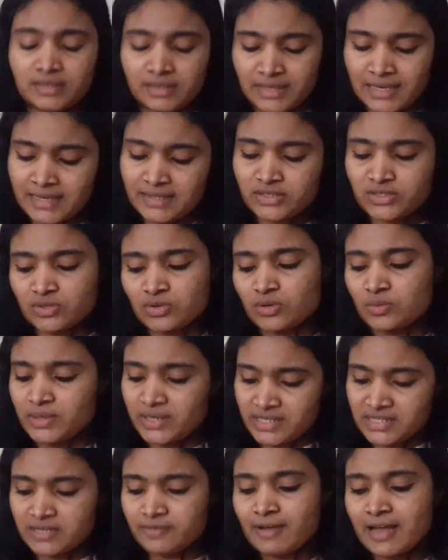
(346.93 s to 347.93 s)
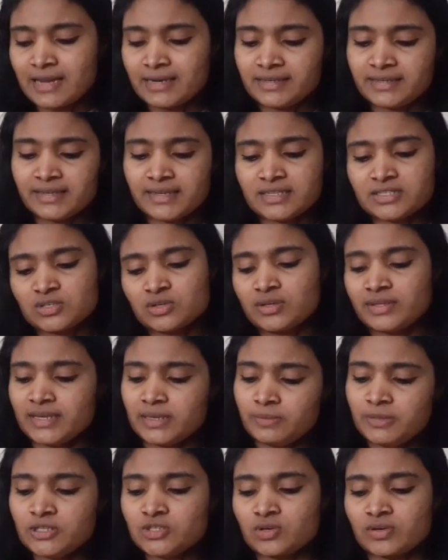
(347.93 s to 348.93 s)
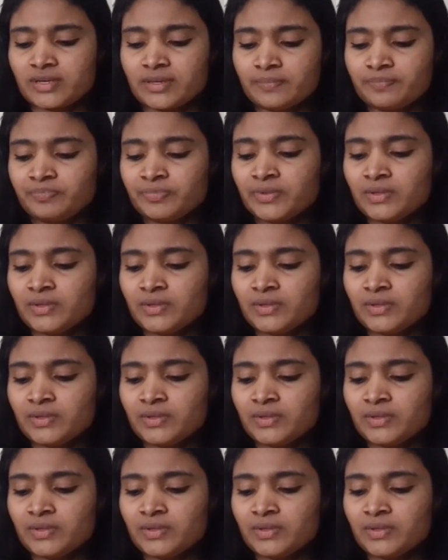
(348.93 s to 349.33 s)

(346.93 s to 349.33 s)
gate score. What is the valid gate score? They'll be talking.